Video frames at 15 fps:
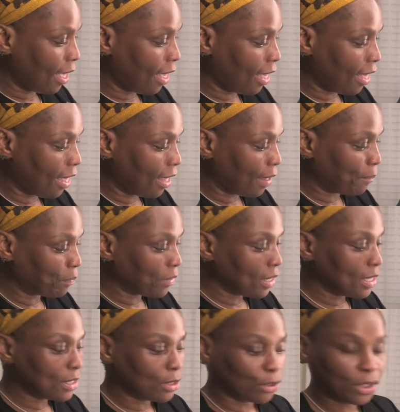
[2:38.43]
And
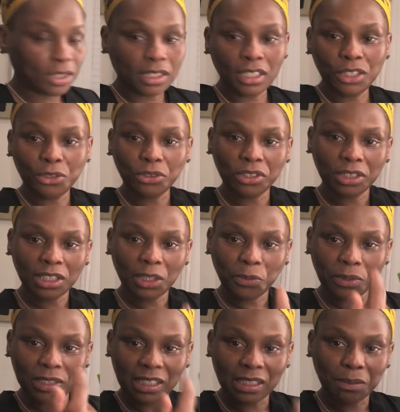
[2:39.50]
so, she usually
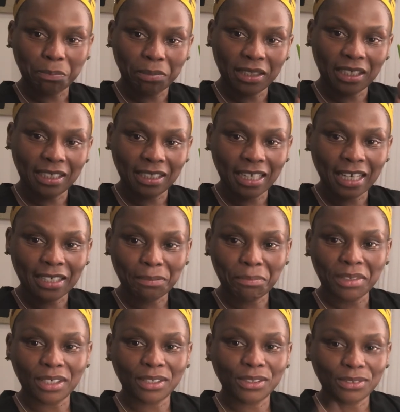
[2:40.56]
will split it down the
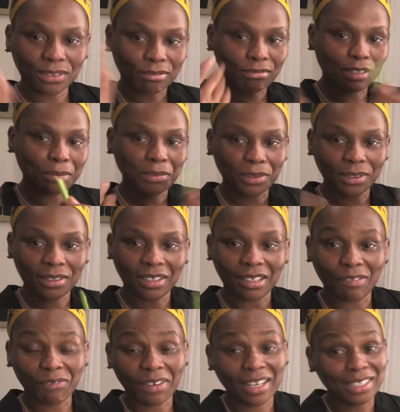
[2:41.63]
middle and rub it all on your
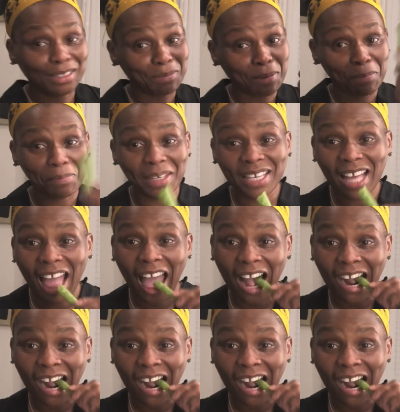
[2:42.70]
face. But me,